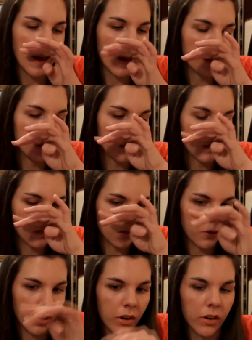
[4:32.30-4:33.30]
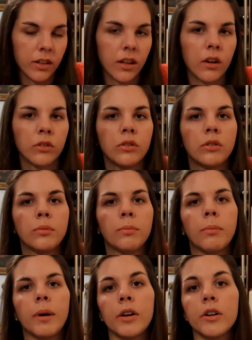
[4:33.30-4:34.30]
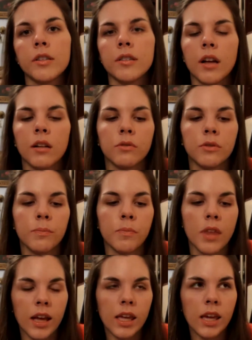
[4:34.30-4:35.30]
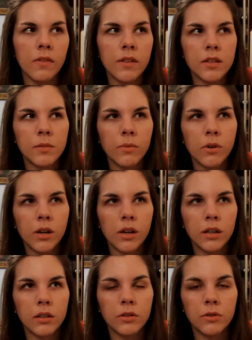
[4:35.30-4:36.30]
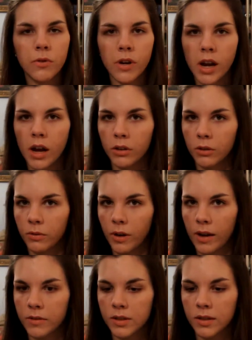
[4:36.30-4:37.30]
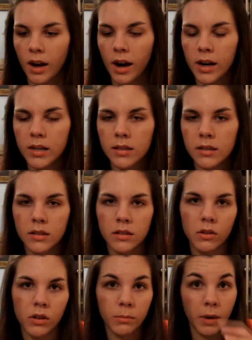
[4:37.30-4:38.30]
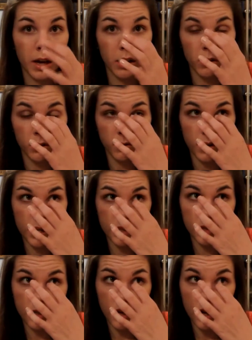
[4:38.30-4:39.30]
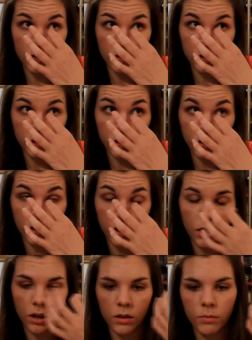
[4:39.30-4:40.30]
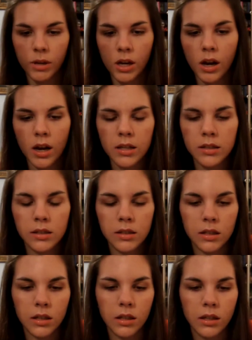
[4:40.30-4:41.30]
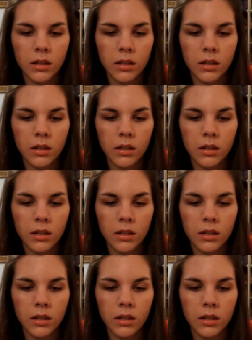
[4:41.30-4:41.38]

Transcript: and figure it out by yourself. I gave this book 3 out of 5 stars on my Goodreads account because